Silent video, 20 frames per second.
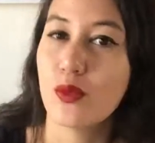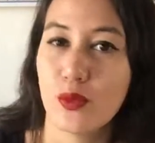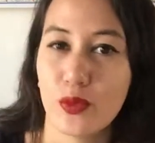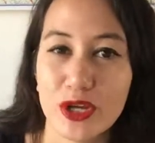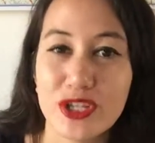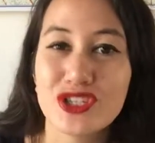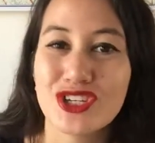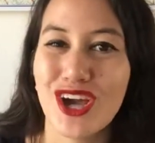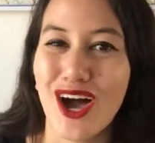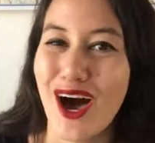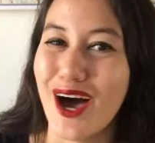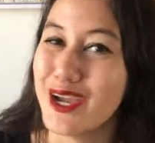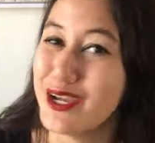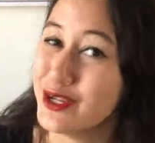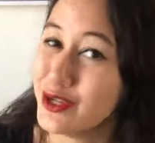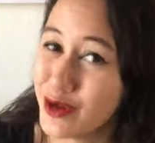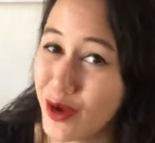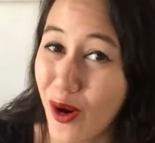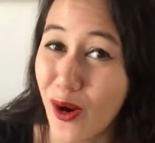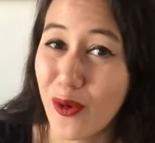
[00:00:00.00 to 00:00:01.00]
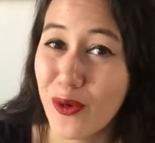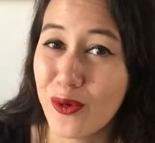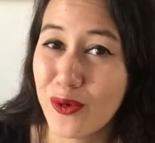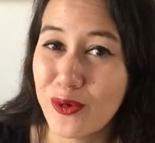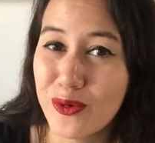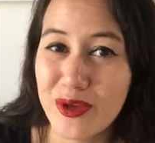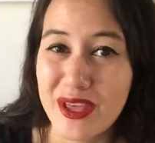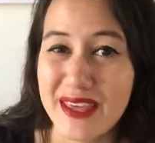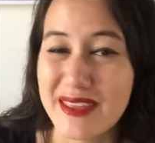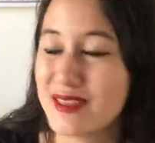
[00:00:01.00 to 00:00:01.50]
which I
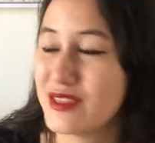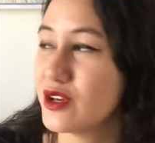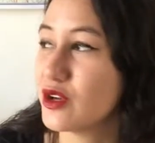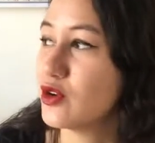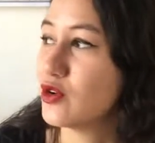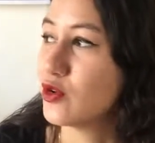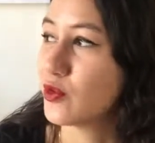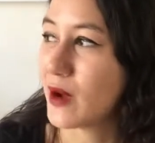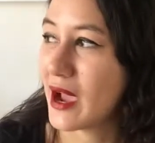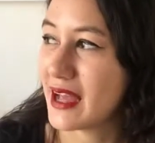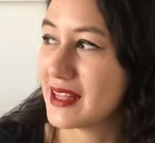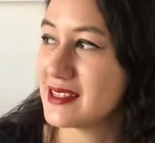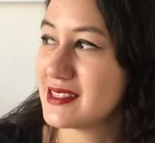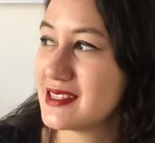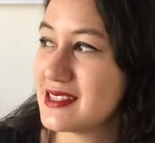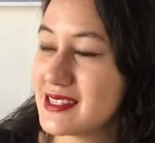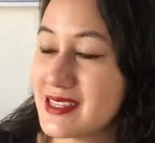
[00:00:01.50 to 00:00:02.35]
know in the grand